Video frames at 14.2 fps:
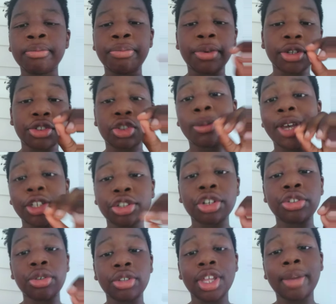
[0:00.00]
But so make sure to
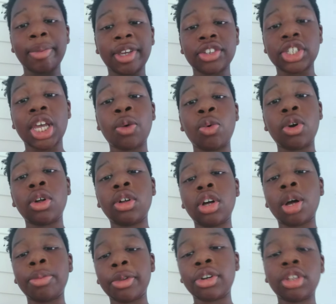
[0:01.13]
do that because I will
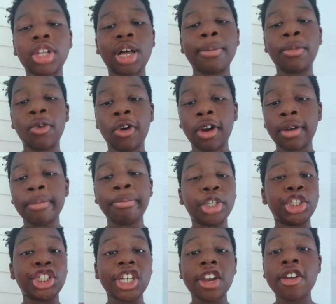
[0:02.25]
upload a lot more. But
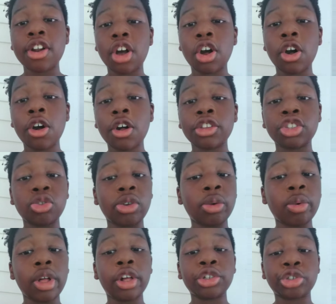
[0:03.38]
Jaren Hall doing
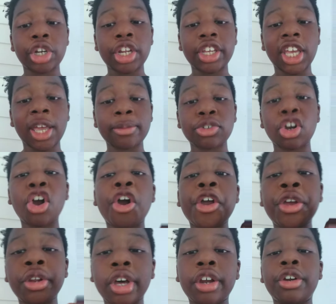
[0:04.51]
well in training camps, are you
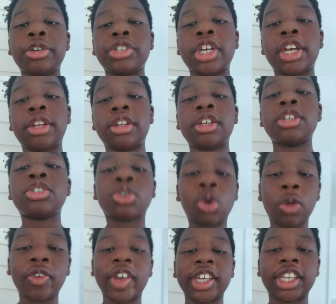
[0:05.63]
not entertained?
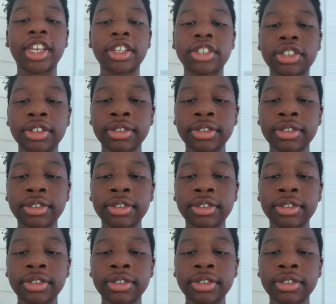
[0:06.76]
Skull Vikings.